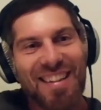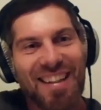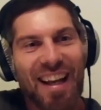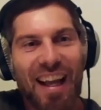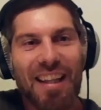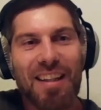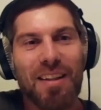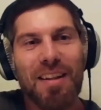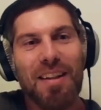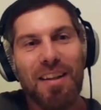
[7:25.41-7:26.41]
and
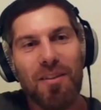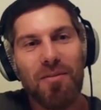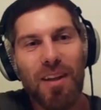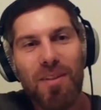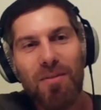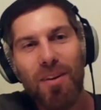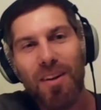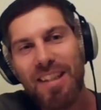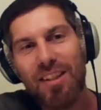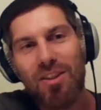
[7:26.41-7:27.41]
when we were in
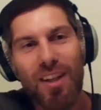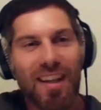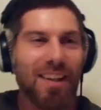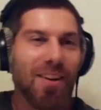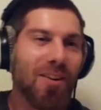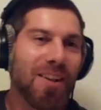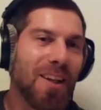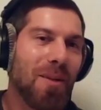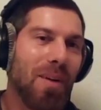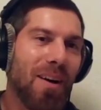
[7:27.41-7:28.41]
the chat talking
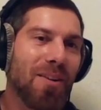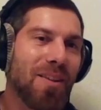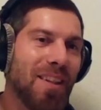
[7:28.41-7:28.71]
about